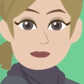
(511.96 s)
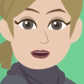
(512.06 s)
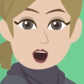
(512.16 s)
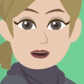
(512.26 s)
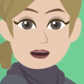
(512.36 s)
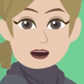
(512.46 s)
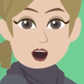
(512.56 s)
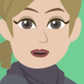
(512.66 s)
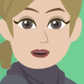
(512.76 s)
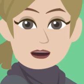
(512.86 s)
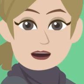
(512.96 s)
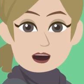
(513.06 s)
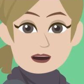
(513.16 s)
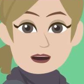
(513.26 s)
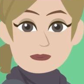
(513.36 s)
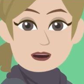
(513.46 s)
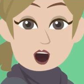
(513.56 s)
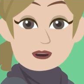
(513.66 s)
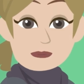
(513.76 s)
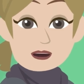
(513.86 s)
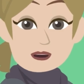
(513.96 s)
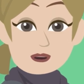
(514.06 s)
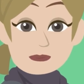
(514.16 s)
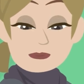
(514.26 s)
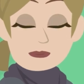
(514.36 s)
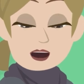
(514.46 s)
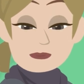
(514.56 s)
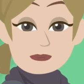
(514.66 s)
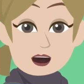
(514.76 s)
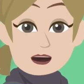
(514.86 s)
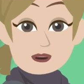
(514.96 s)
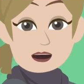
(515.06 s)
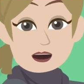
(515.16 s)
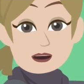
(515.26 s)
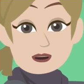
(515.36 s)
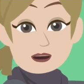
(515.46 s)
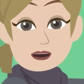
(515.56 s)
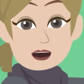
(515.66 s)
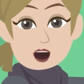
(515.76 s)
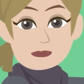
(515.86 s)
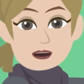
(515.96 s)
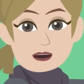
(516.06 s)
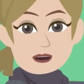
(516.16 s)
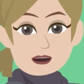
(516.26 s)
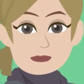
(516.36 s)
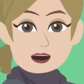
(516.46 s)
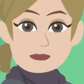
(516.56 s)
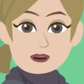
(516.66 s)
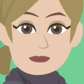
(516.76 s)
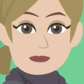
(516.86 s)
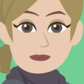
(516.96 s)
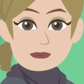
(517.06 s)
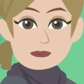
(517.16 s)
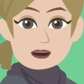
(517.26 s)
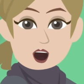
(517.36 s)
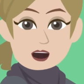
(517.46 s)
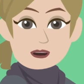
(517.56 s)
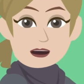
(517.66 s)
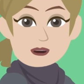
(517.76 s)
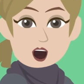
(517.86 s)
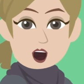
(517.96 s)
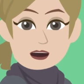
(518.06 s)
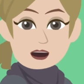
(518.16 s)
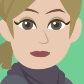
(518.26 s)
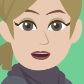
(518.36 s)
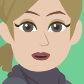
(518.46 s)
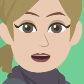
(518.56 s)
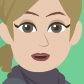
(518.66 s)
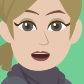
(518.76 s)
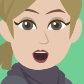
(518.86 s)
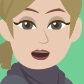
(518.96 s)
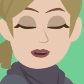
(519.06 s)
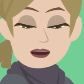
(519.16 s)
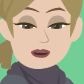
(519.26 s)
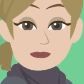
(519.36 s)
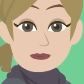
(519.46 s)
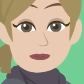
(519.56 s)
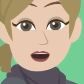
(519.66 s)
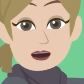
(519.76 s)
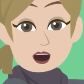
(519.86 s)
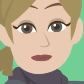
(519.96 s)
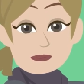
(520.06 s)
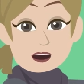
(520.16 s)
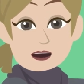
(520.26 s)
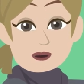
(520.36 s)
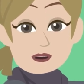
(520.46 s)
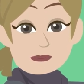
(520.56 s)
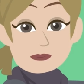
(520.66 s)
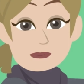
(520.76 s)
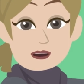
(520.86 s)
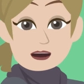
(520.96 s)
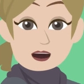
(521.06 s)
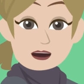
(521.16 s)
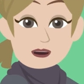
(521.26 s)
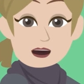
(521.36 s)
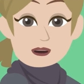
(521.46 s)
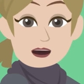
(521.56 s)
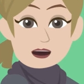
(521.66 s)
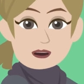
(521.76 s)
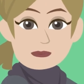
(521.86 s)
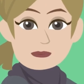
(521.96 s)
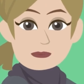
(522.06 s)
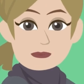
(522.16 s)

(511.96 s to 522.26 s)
Negative emotion is not a bad thing. It's a clarifying thing, and therefore it is a good thing. Knowing what you don't want is not a bad thing. It's a necessary thing to know what you do want.